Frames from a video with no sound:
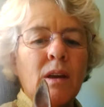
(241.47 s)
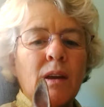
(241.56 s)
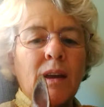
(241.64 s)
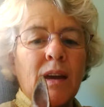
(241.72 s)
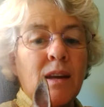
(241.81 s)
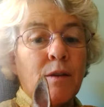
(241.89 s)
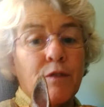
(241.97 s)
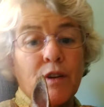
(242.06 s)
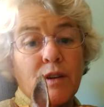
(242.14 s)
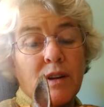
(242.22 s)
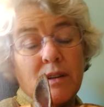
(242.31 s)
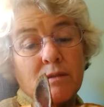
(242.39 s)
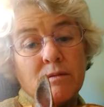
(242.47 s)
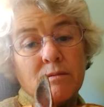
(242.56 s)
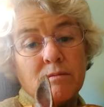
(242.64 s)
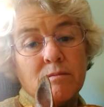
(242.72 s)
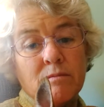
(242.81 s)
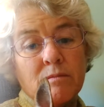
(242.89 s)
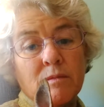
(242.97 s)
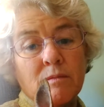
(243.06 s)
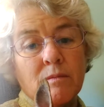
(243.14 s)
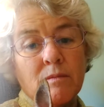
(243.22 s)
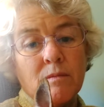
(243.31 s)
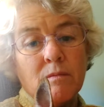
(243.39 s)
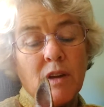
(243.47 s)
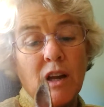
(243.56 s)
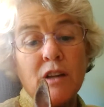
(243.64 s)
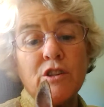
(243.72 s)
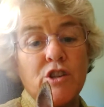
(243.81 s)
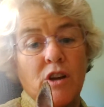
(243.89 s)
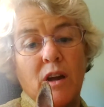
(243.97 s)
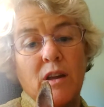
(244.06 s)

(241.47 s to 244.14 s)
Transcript: And I'm very gun-shy